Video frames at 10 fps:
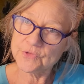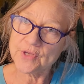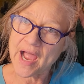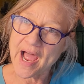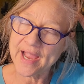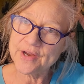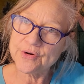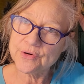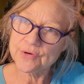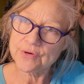you
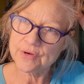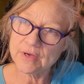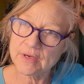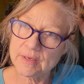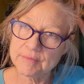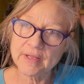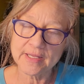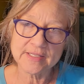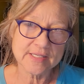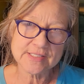hire
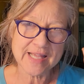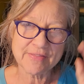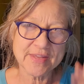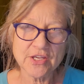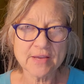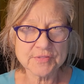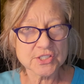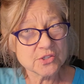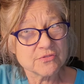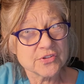in this, I think you have
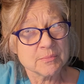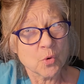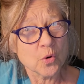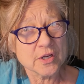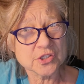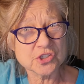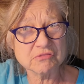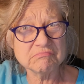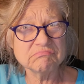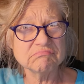to do it for the mortgage